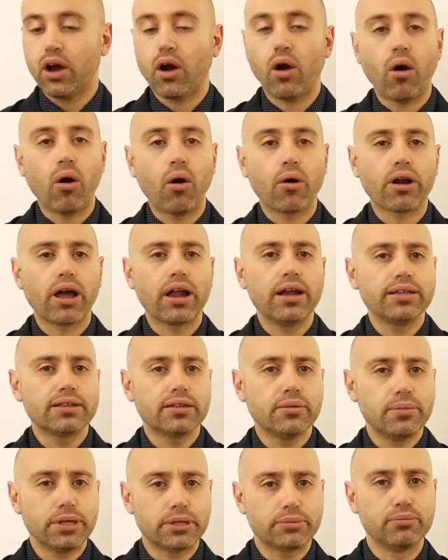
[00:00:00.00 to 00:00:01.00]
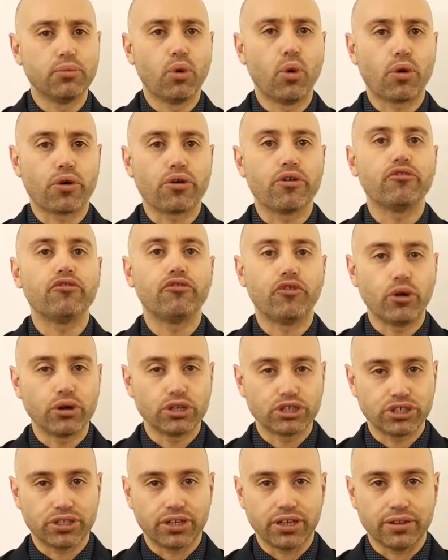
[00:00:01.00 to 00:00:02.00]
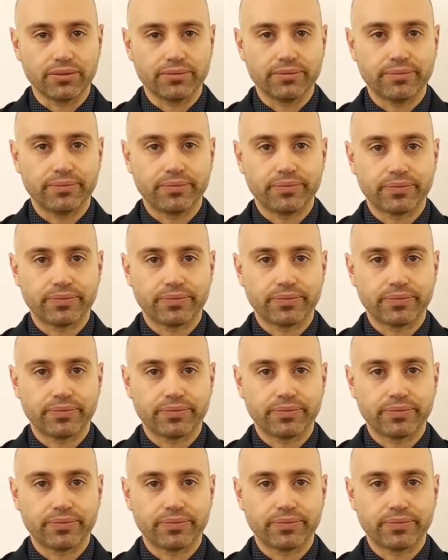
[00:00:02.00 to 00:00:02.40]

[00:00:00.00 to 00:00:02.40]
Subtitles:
or a little bit more functional.